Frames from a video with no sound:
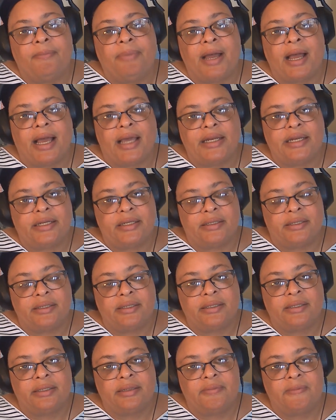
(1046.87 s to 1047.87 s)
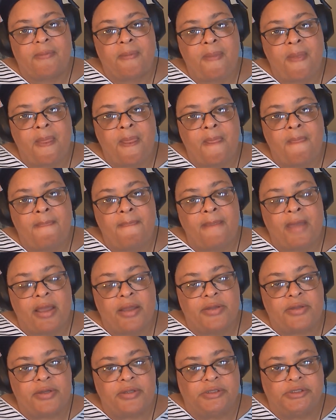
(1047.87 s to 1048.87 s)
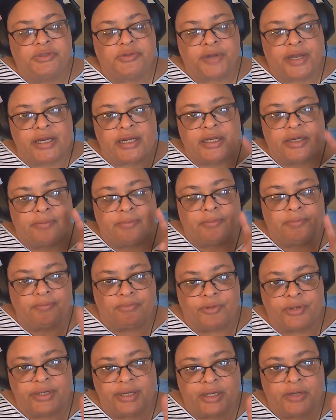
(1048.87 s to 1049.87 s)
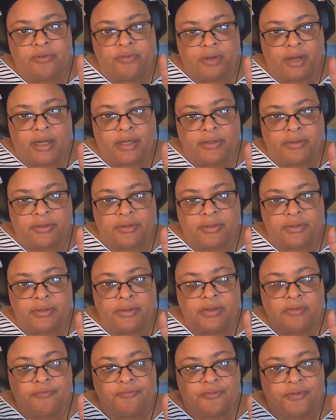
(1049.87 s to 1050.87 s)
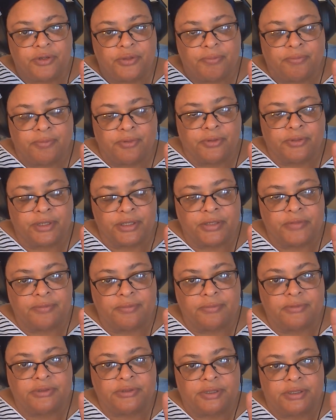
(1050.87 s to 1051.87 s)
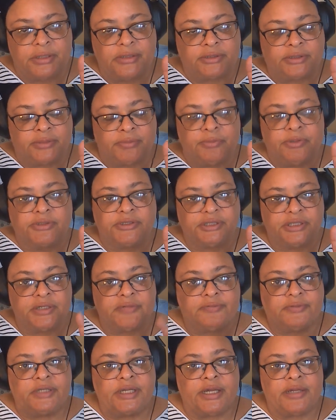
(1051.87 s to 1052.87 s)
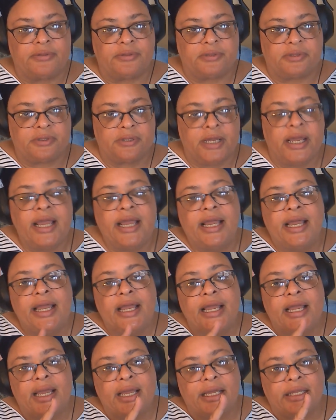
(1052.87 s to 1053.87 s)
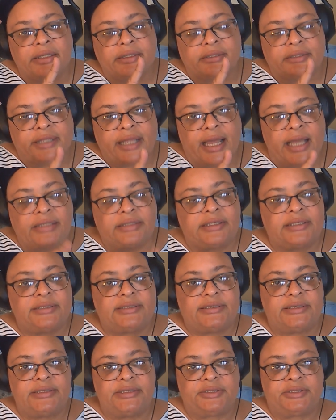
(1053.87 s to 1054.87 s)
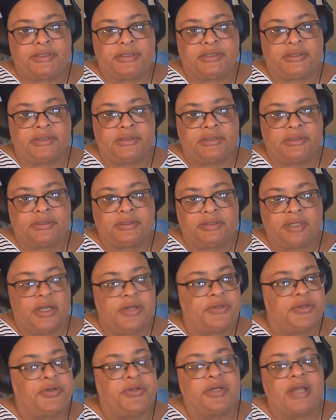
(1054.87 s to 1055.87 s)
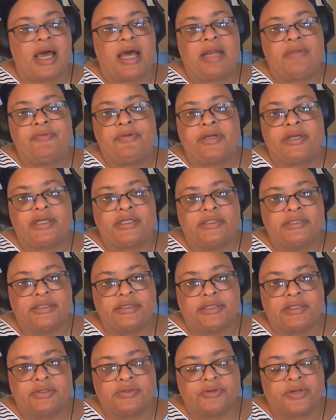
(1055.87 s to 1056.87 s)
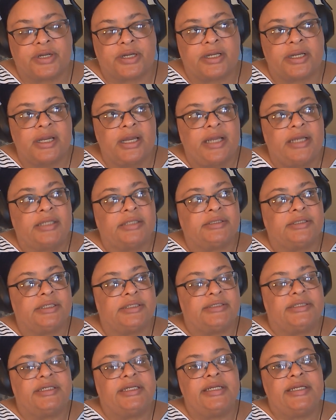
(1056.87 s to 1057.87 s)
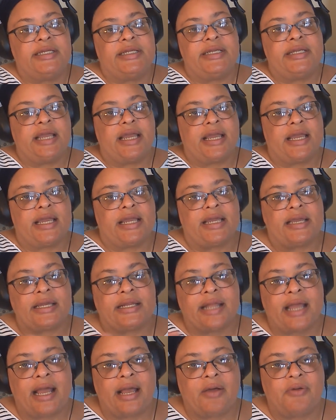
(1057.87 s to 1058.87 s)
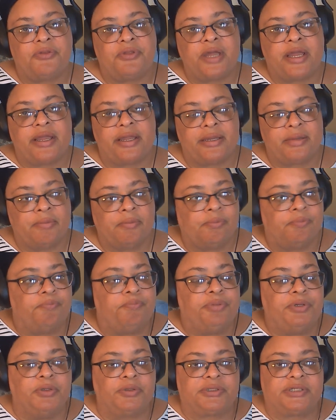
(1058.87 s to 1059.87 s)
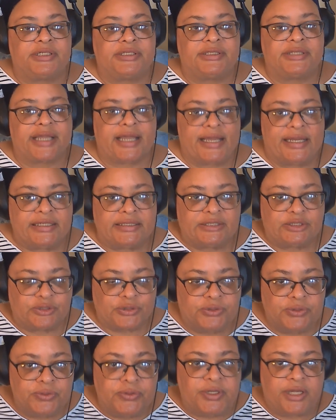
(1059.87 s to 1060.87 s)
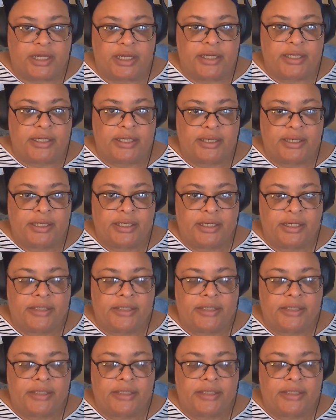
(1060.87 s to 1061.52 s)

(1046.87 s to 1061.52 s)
Biden, you traded Brittany Griner for the merchant of death. That decision, you're not even considering the DEA and how they built this case to get